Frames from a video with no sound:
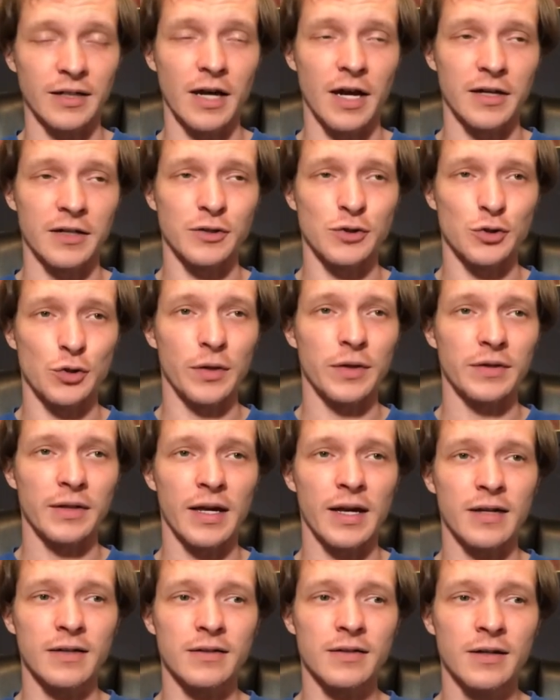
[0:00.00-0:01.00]
enjoyed
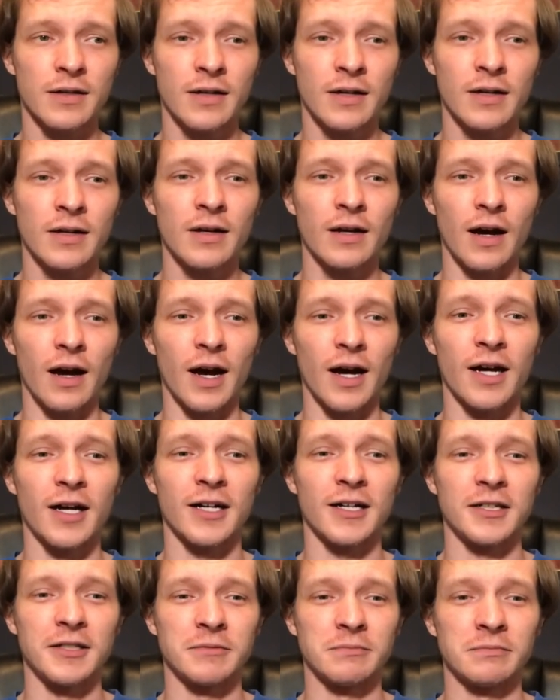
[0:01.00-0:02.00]
that.
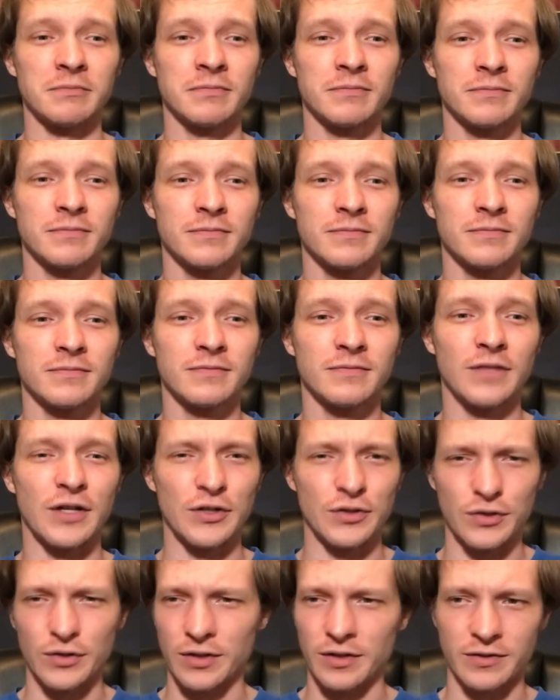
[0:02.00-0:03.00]
And
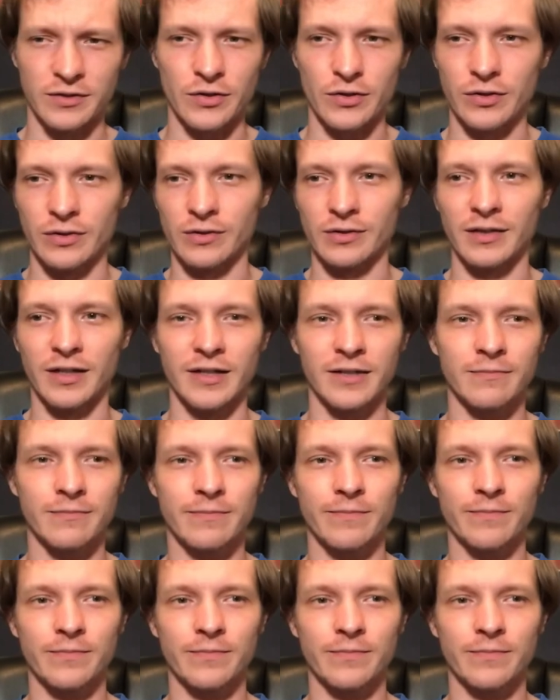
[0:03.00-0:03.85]
you get to,